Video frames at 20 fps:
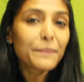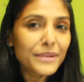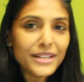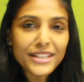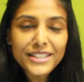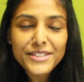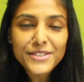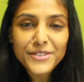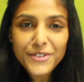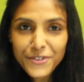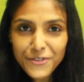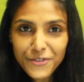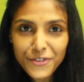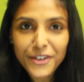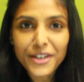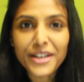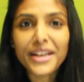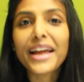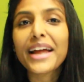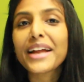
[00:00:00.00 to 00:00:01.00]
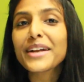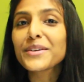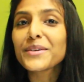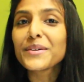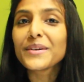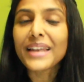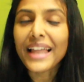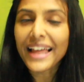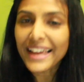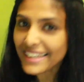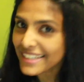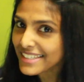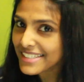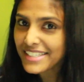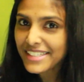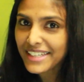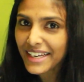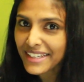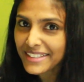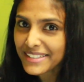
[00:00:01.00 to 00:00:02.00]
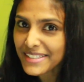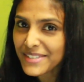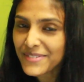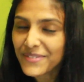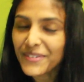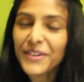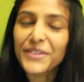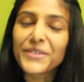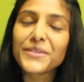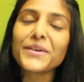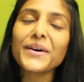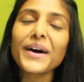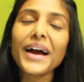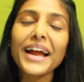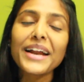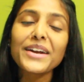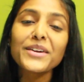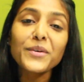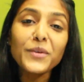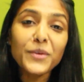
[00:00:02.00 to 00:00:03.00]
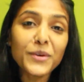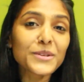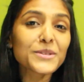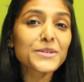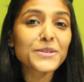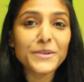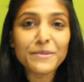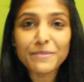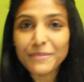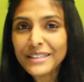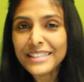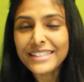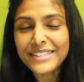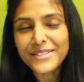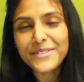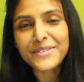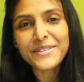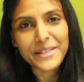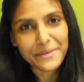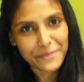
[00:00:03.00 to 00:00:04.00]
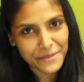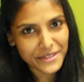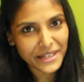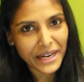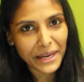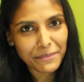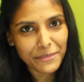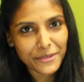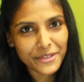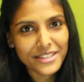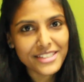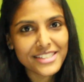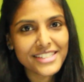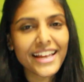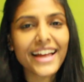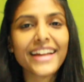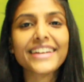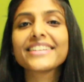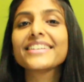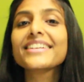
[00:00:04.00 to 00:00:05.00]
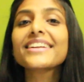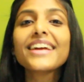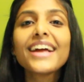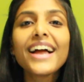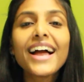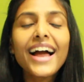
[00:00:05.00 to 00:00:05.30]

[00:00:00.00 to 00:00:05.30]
please don't forget to like and share this video, and also please do subscribe to the channel.